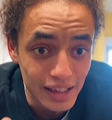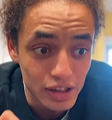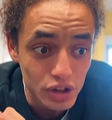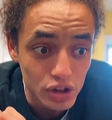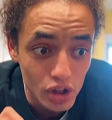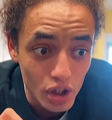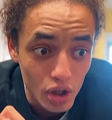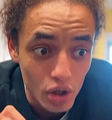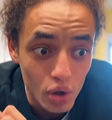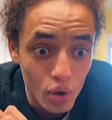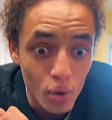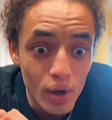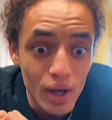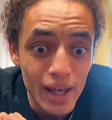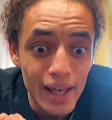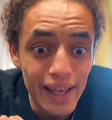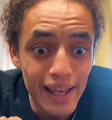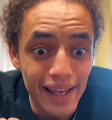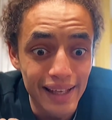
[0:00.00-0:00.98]
so
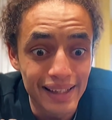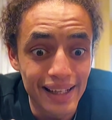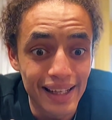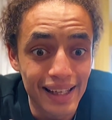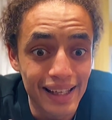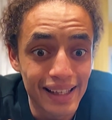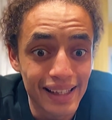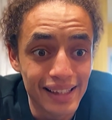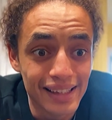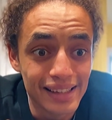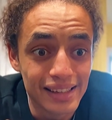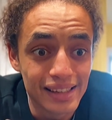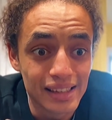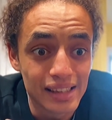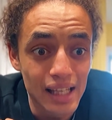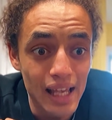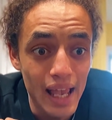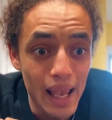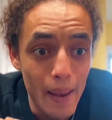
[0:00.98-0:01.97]
it
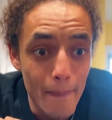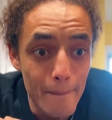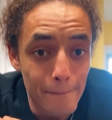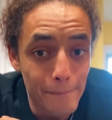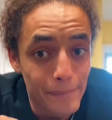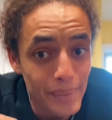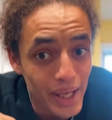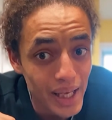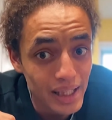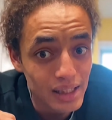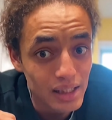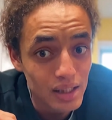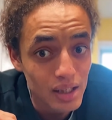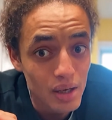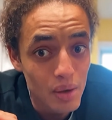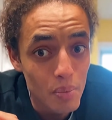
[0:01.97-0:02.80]
is a bit